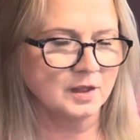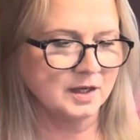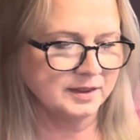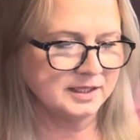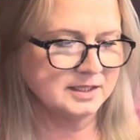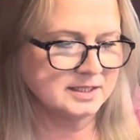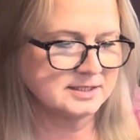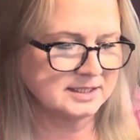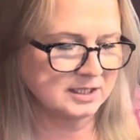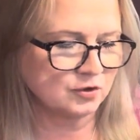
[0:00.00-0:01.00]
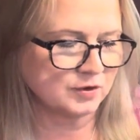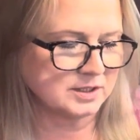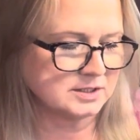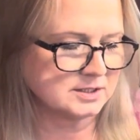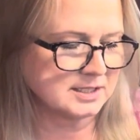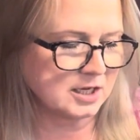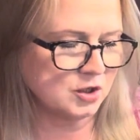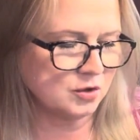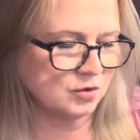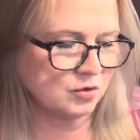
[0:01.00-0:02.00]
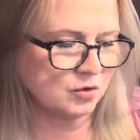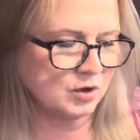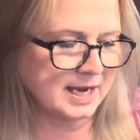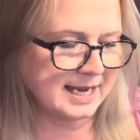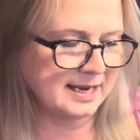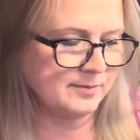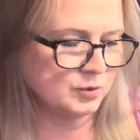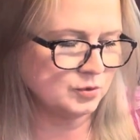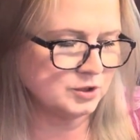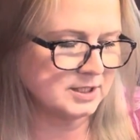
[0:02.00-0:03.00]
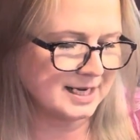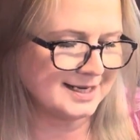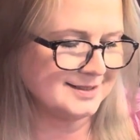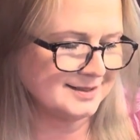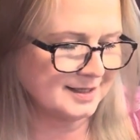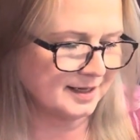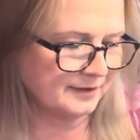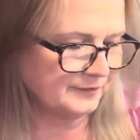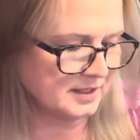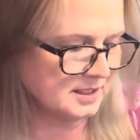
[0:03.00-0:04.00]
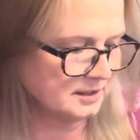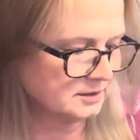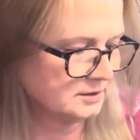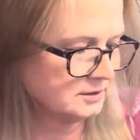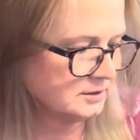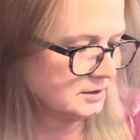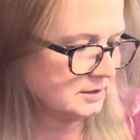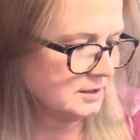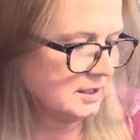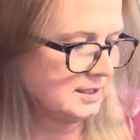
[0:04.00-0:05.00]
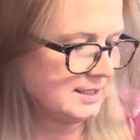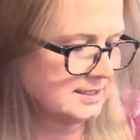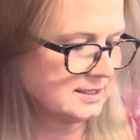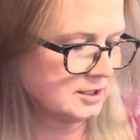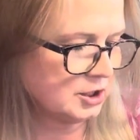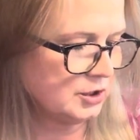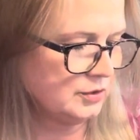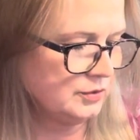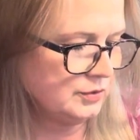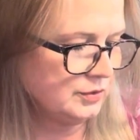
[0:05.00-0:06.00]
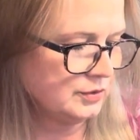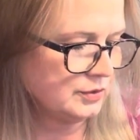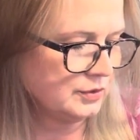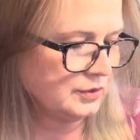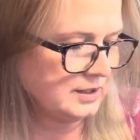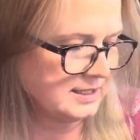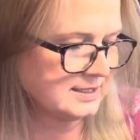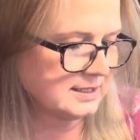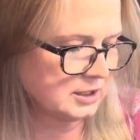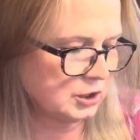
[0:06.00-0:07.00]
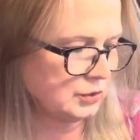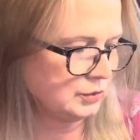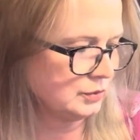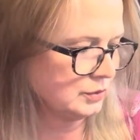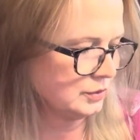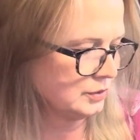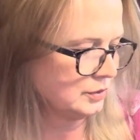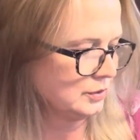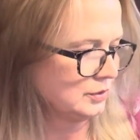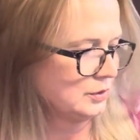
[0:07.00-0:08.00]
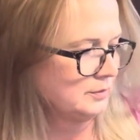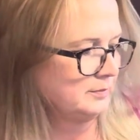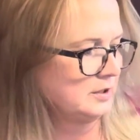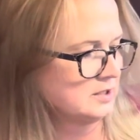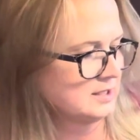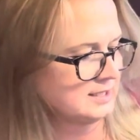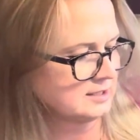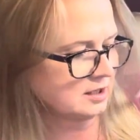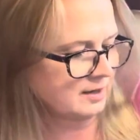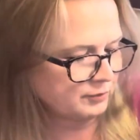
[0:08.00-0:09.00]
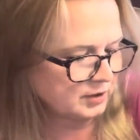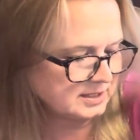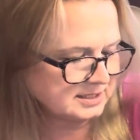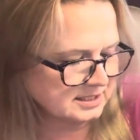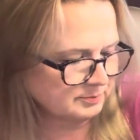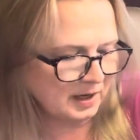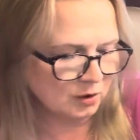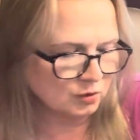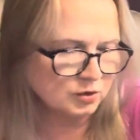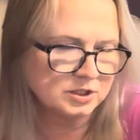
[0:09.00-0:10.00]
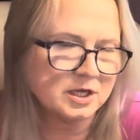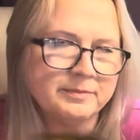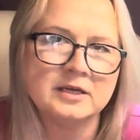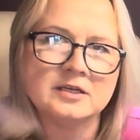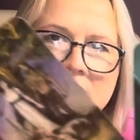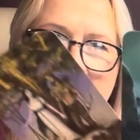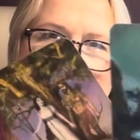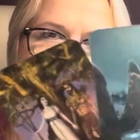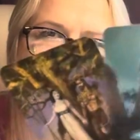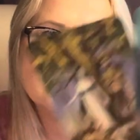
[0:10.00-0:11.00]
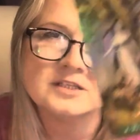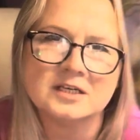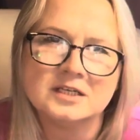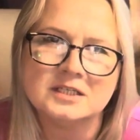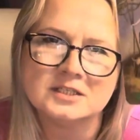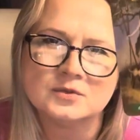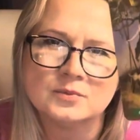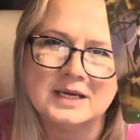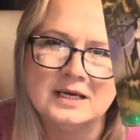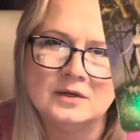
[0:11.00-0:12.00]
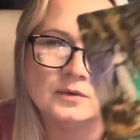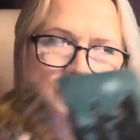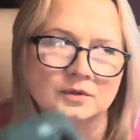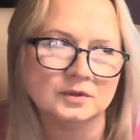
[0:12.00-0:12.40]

I think there's secrets that you're able to uncover. Yes, I do. Yes, I do. Because of this High Priestess, but also because of the Lovers card as well.